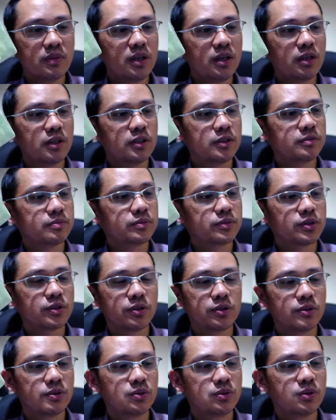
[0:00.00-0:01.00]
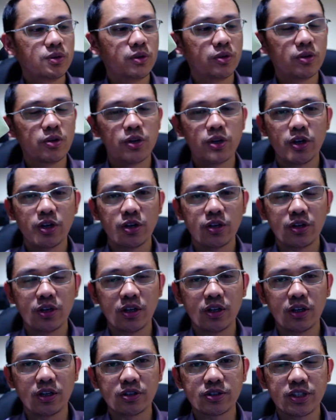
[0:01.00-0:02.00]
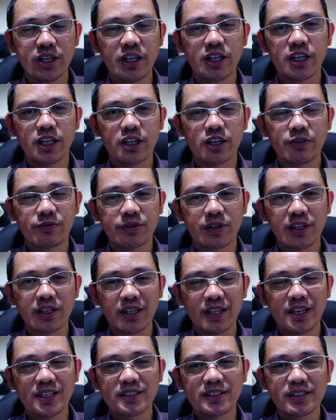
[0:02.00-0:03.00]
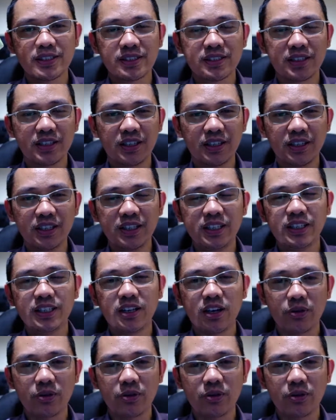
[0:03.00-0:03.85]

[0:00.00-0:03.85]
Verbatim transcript: uh, to Uh, take care of our lens, cleaning